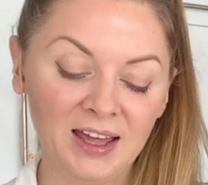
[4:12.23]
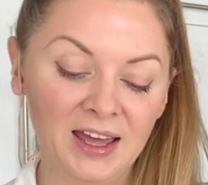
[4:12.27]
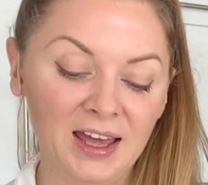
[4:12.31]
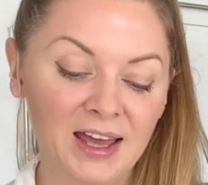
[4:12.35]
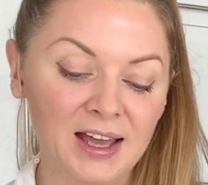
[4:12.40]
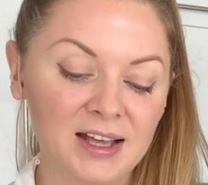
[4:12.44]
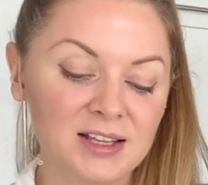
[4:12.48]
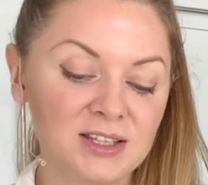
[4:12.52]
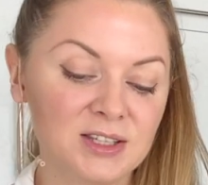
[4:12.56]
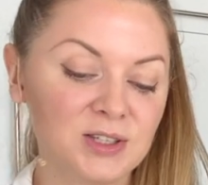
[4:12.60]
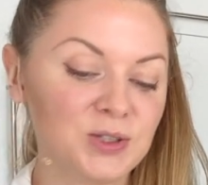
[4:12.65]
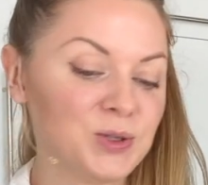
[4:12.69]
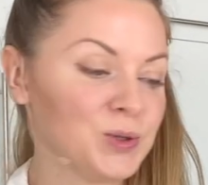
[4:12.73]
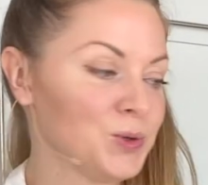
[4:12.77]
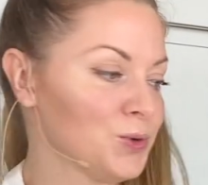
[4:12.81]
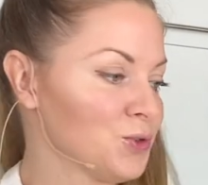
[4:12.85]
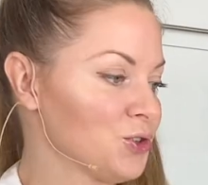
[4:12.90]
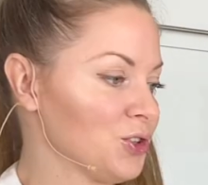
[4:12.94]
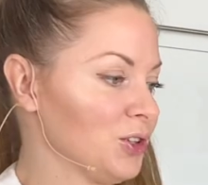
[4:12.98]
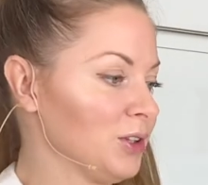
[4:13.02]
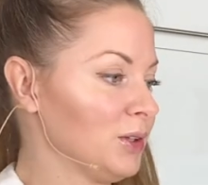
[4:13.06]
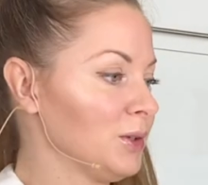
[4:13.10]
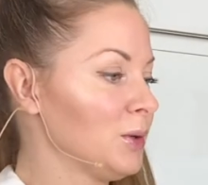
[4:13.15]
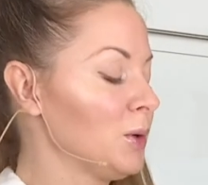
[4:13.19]
As
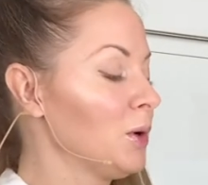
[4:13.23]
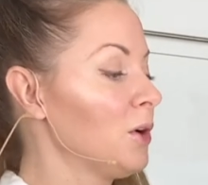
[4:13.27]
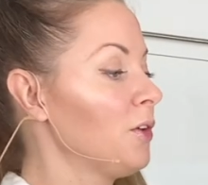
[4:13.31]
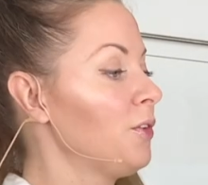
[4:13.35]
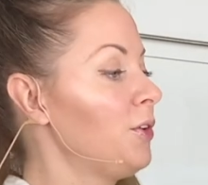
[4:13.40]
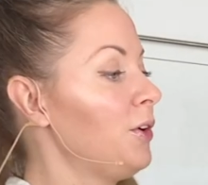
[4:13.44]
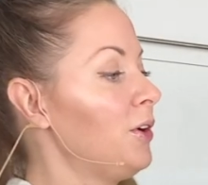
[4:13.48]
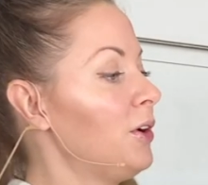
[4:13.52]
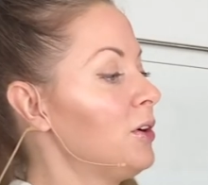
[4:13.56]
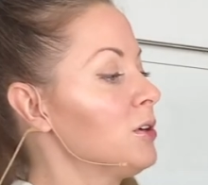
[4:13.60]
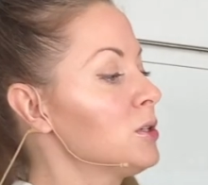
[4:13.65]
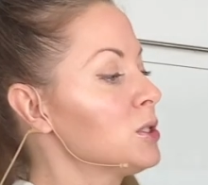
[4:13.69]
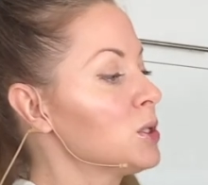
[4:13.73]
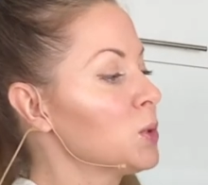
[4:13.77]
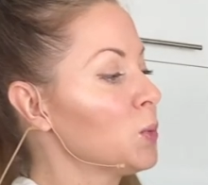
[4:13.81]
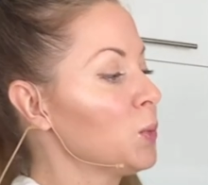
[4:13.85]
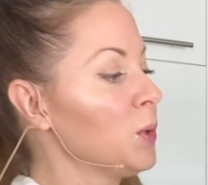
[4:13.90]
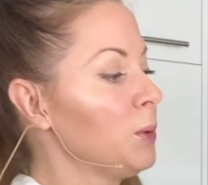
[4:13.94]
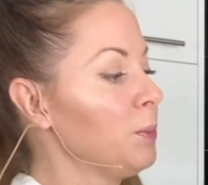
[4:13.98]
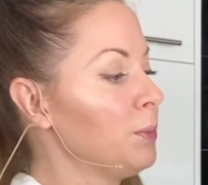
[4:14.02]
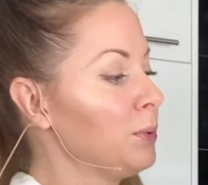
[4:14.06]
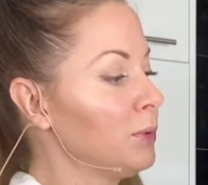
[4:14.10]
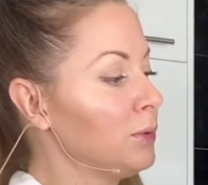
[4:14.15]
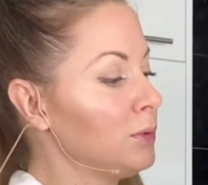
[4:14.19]
usual, first
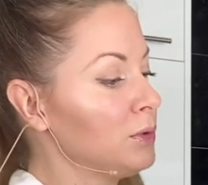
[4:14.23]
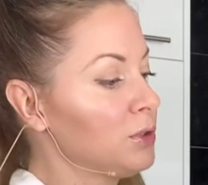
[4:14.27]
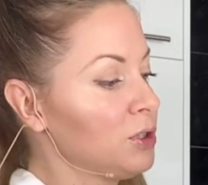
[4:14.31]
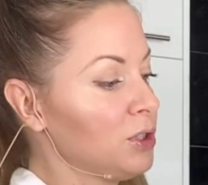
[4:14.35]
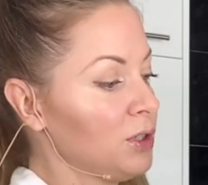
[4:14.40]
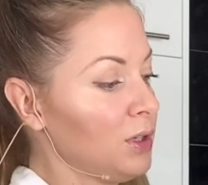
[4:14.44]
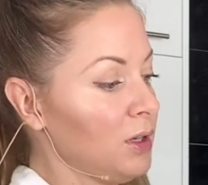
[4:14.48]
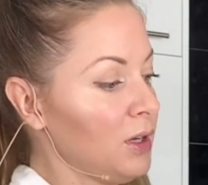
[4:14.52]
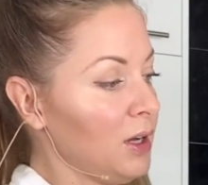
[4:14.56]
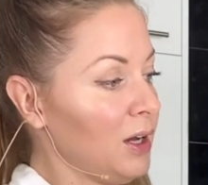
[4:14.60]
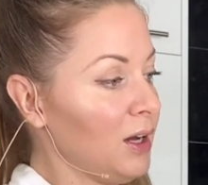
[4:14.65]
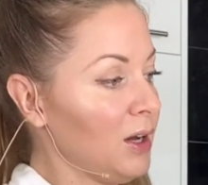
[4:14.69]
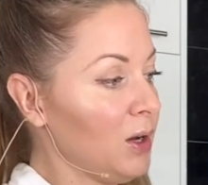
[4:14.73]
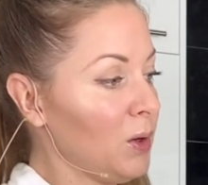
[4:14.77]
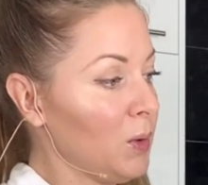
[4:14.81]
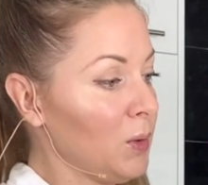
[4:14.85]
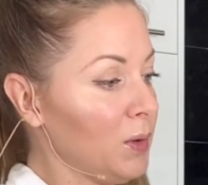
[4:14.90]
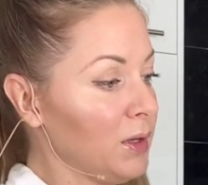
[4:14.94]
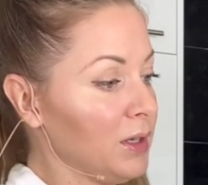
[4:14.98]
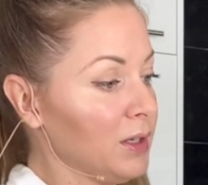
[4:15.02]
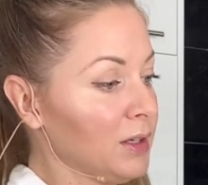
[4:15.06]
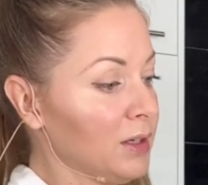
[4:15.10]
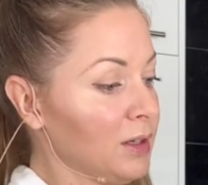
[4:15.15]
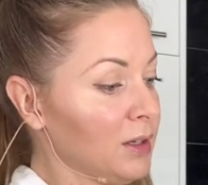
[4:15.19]
we put
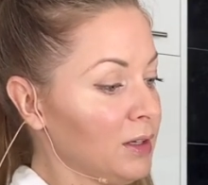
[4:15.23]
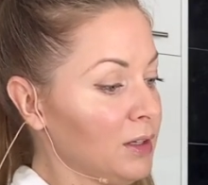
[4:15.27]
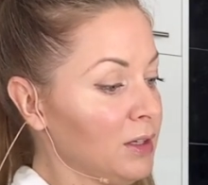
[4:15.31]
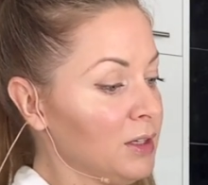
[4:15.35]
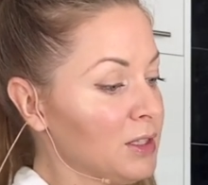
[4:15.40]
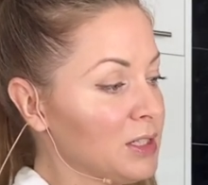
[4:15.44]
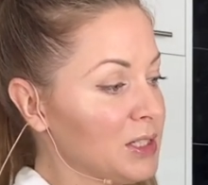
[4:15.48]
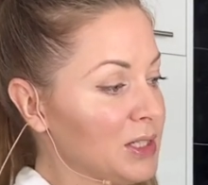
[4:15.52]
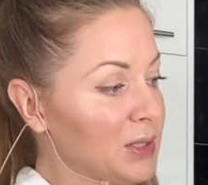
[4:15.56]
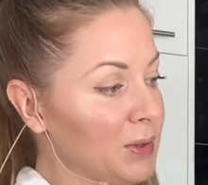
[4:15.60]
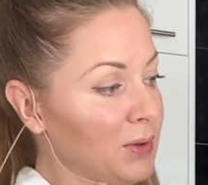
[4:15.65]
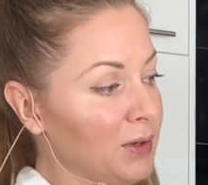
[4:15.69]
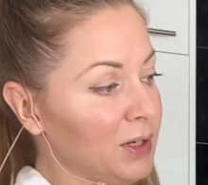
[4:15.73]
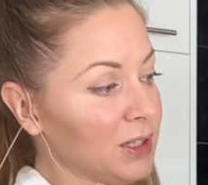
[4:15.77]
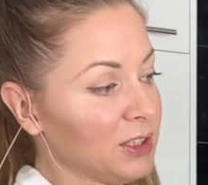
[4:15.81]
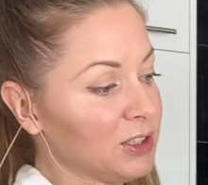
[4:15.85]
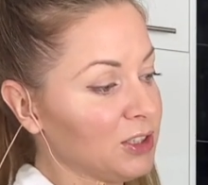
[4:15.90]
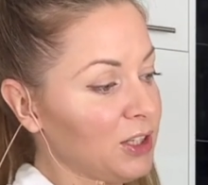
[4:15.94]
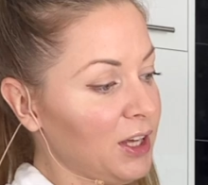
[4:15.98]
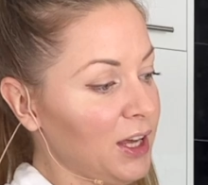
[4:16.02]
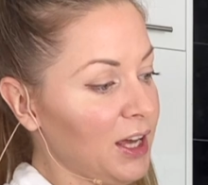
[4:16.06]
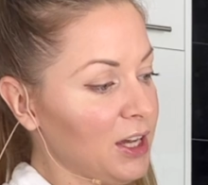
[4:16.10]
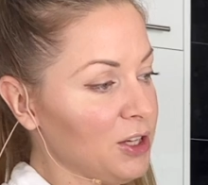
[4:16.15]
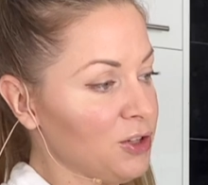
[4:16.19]
our
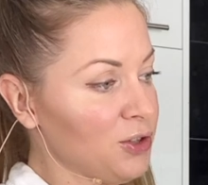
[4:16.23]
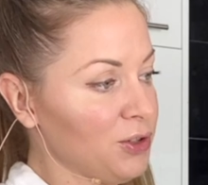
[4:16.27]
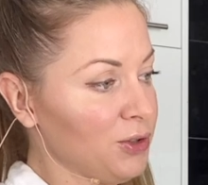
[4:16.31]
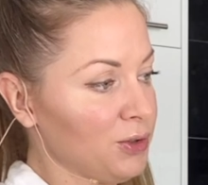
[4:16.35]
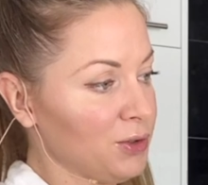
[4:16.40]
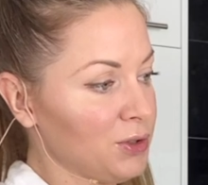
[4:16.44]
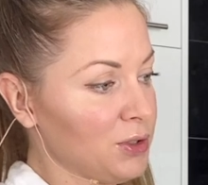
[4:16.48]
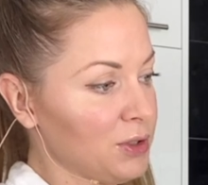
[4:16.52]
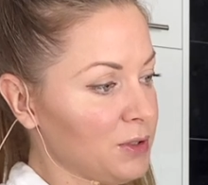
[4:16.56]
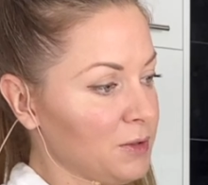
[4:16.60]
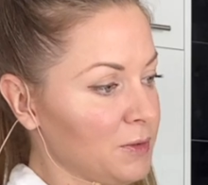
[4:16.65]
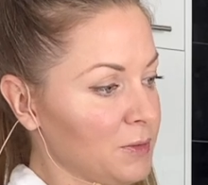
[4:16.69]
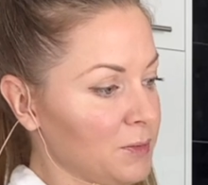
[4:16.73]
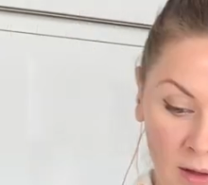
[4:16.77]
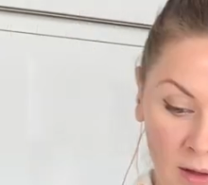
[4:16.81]
soaked cashews.